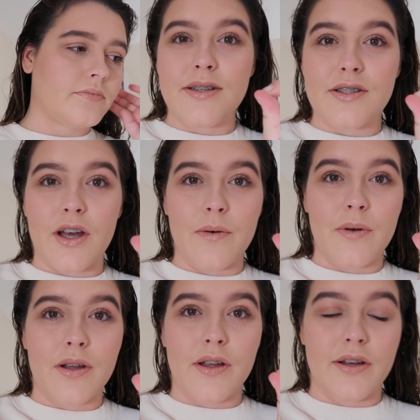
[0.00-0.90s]

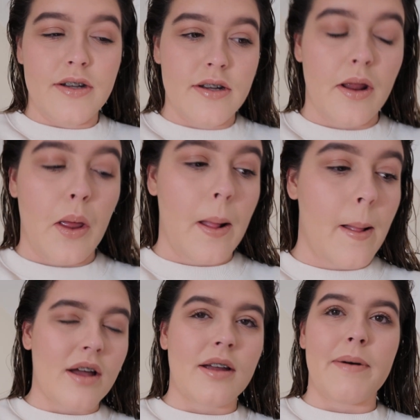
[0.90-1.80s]
So good.
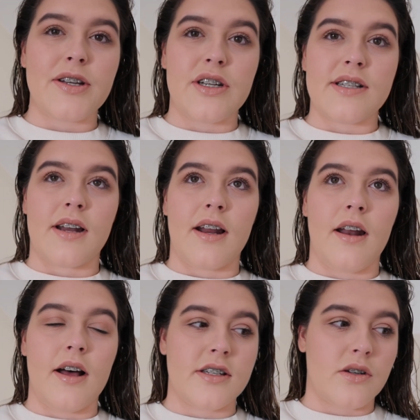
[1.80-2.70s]
I can imagine it's gonna
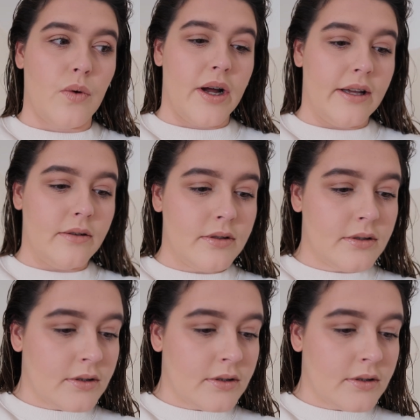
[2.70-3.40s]
last a while.